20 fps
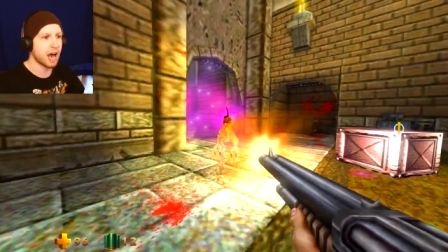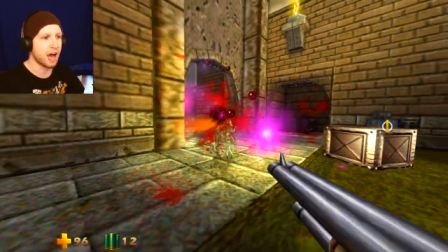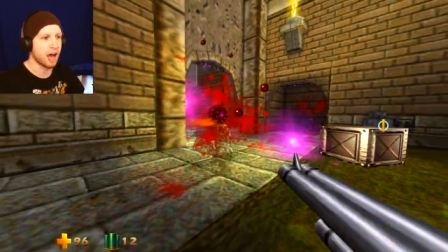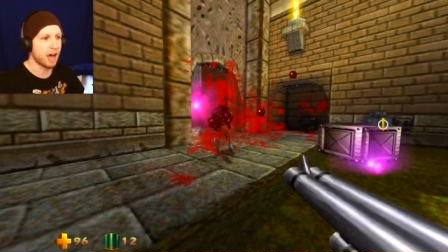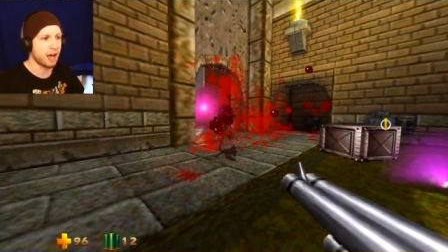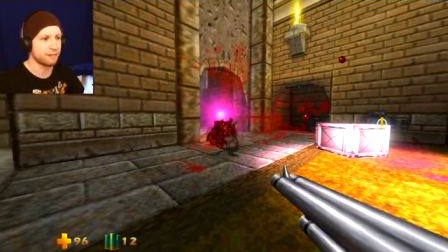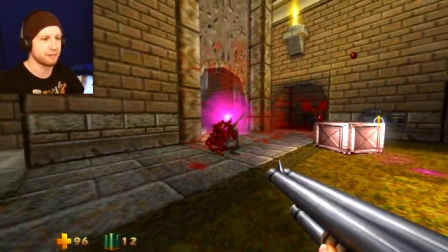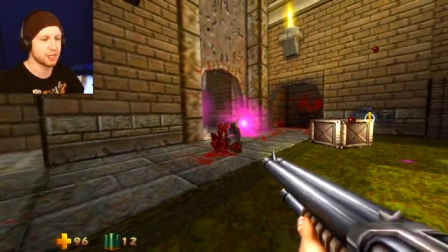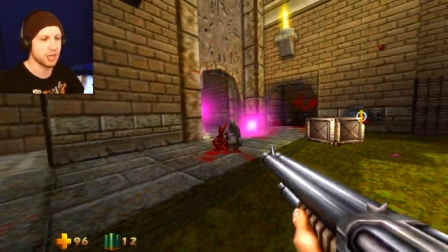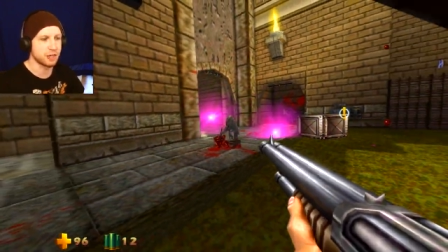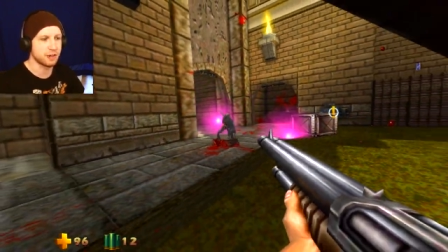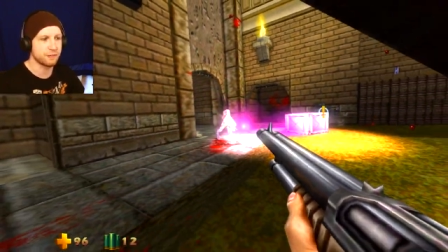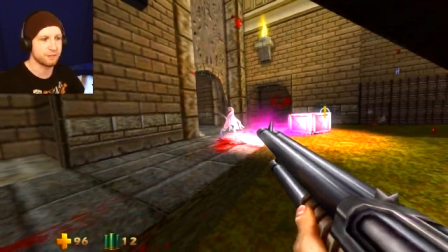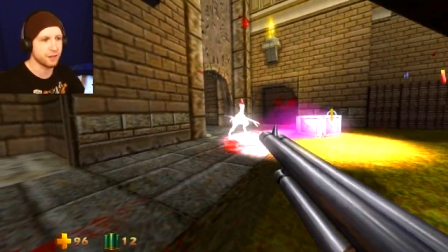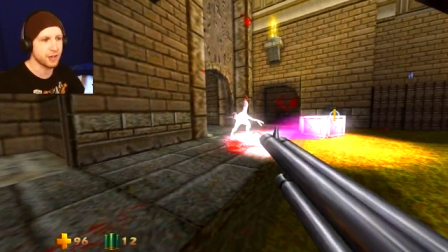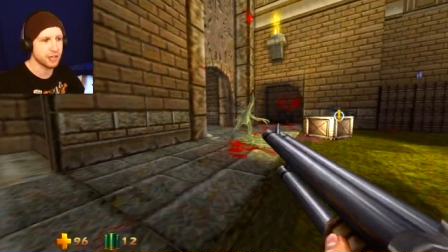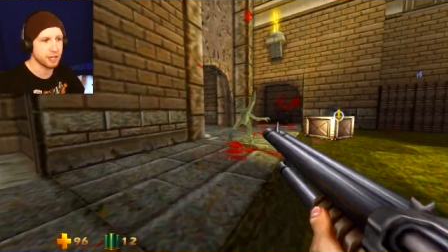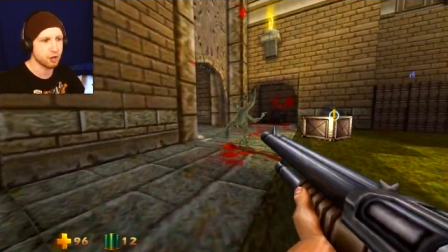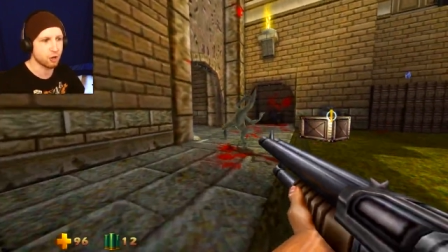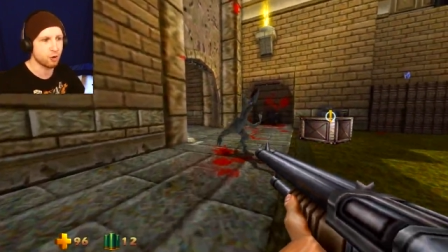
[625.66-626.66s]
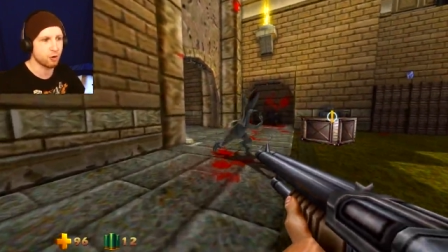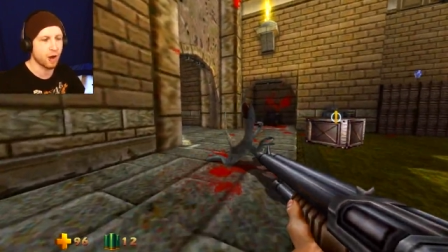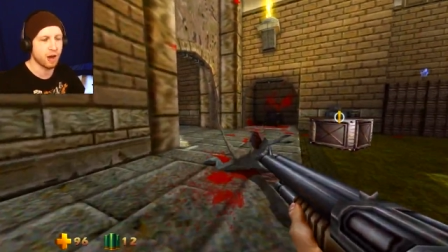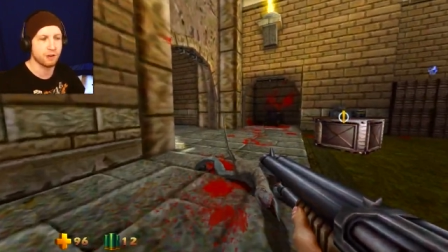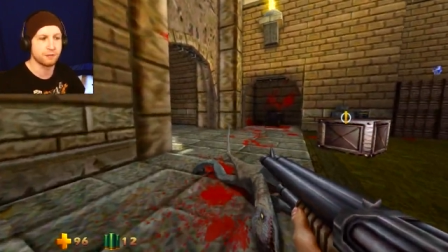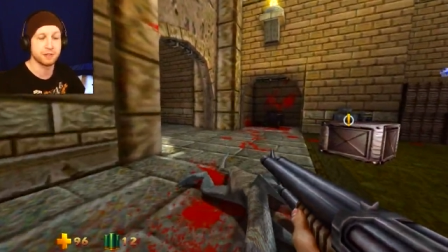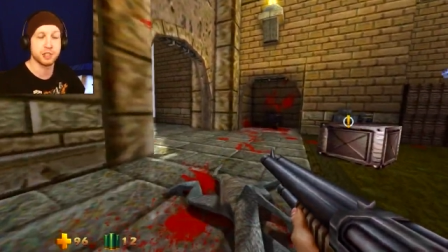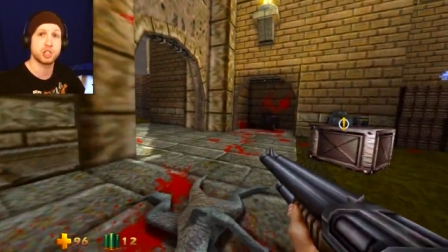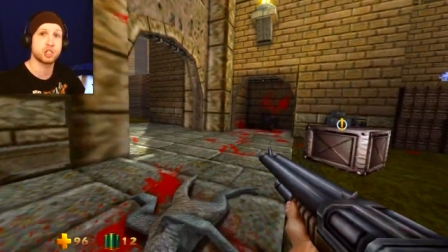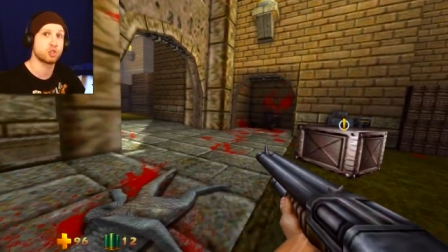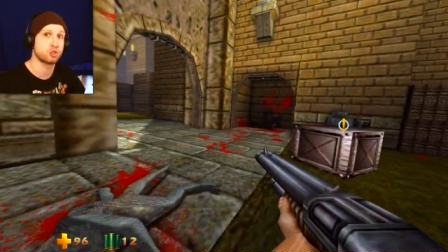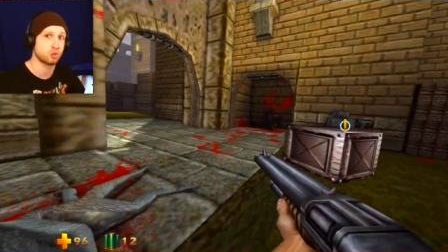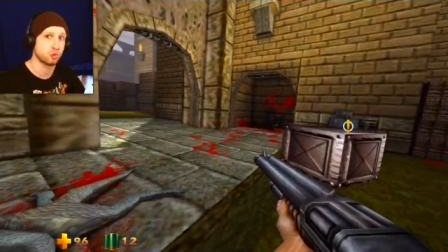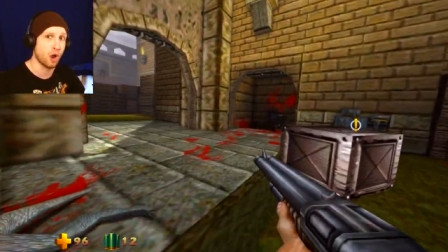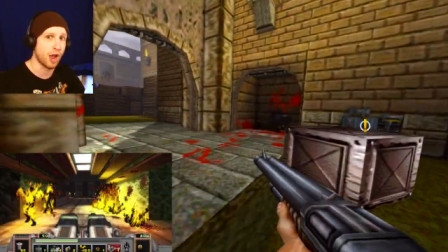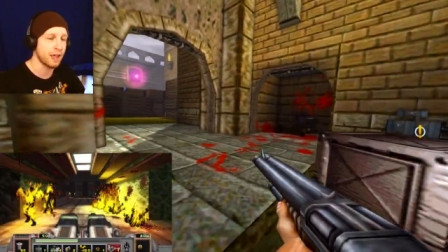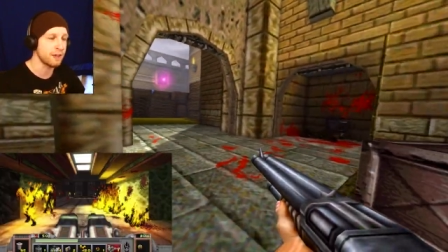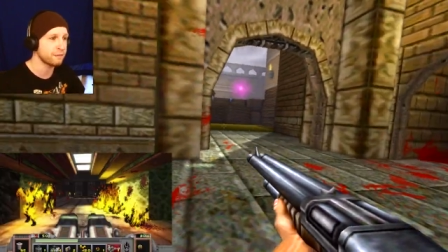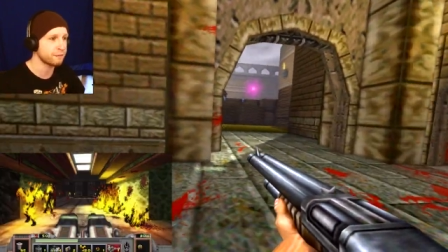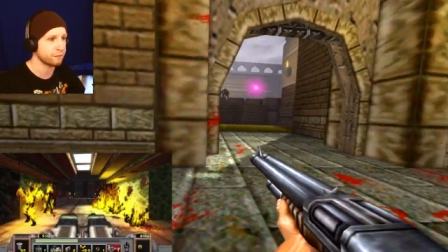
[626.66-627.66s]
I've done a video of
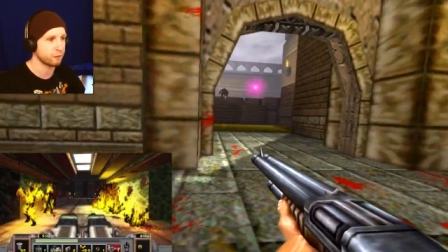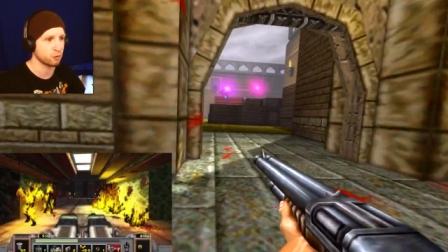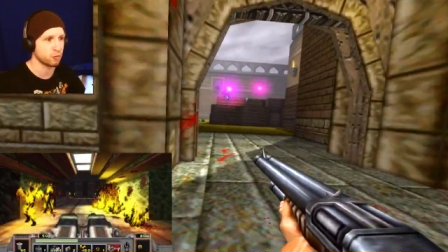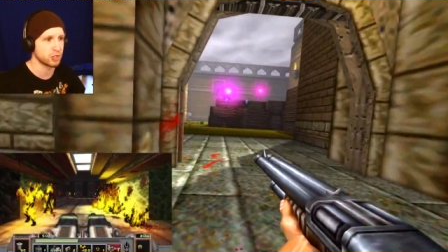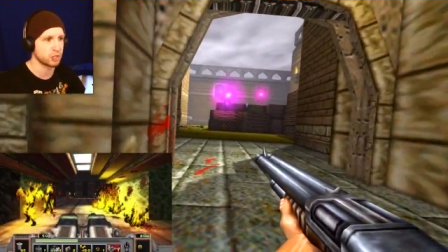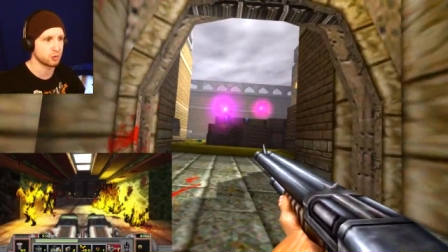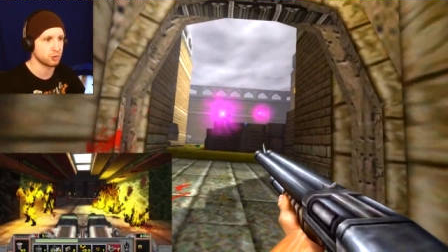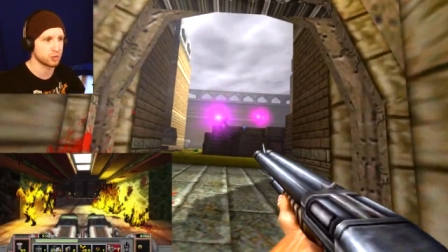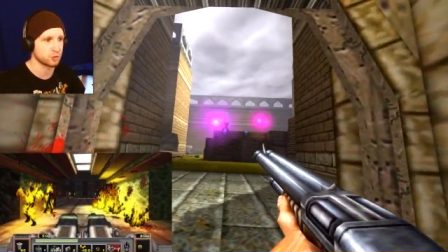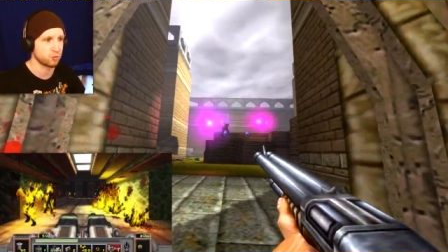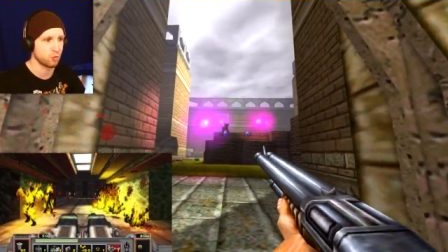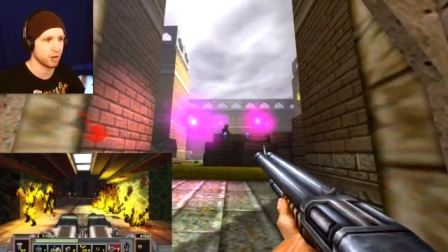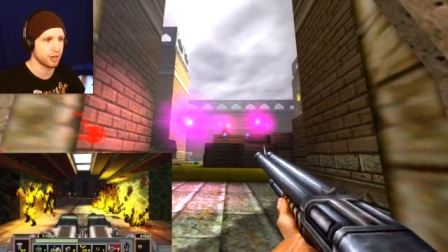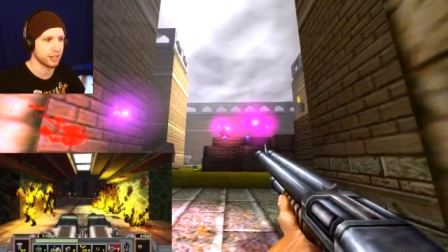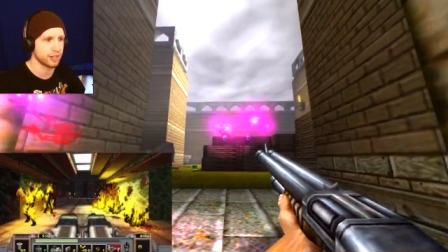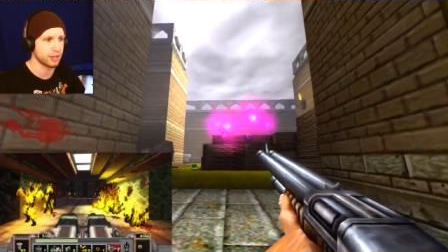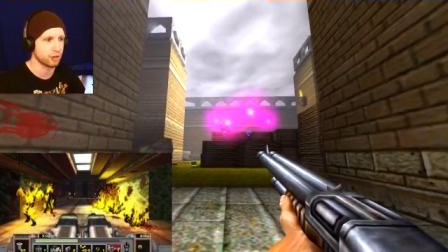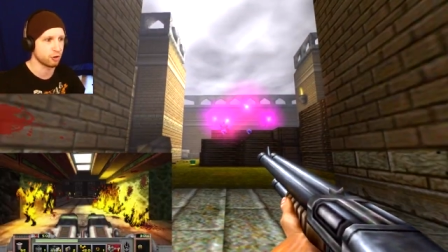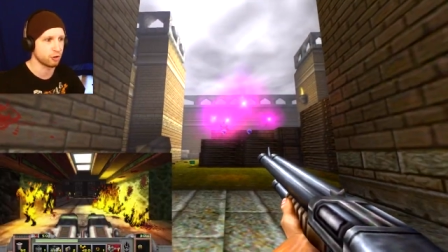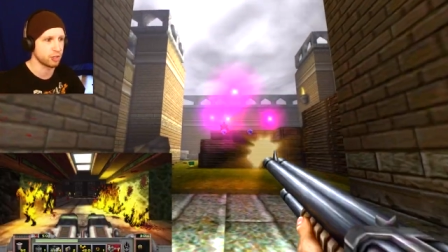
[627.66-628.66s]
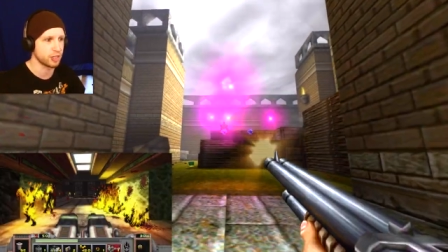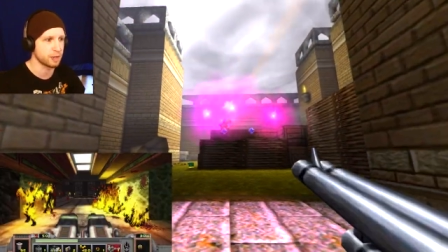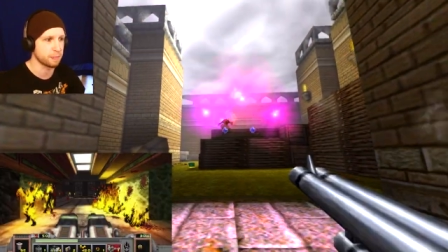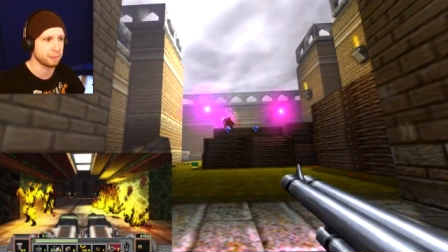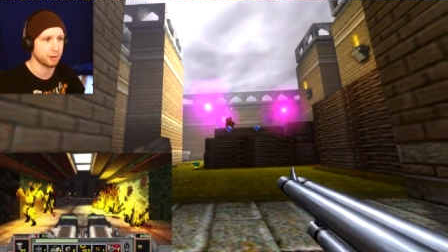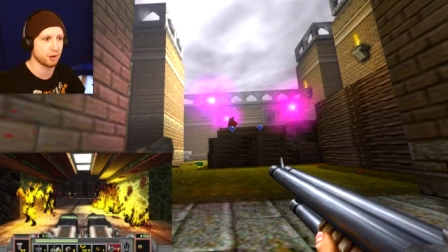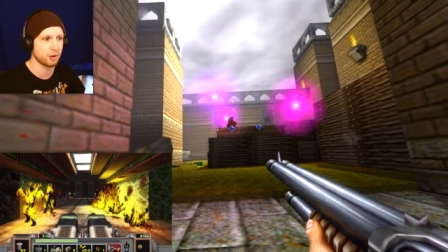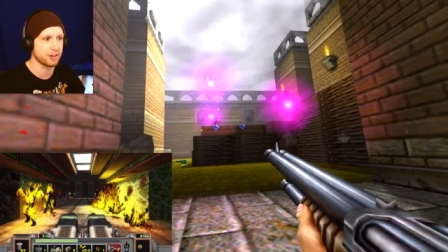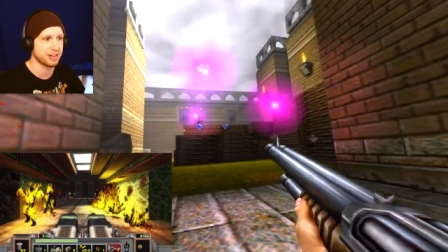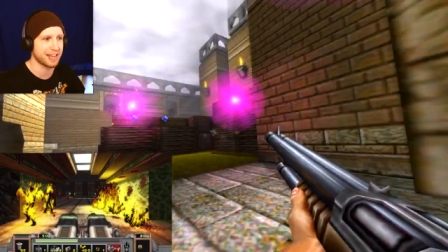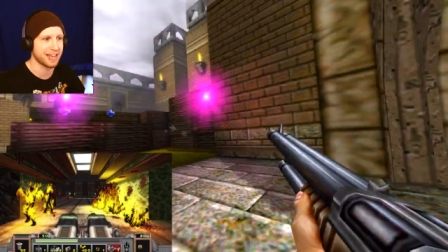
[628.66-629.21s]
Strife, which was one of the early bird